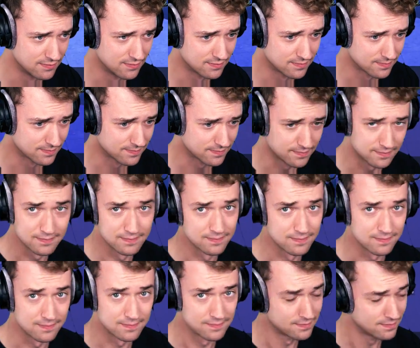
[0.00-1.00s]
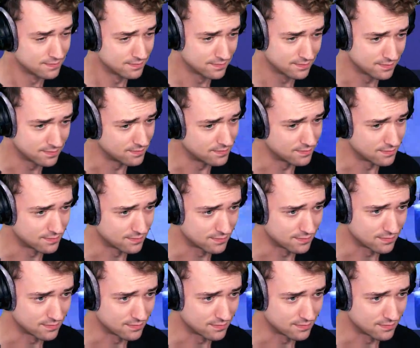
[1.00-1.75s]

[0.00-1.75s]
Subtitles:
(silence)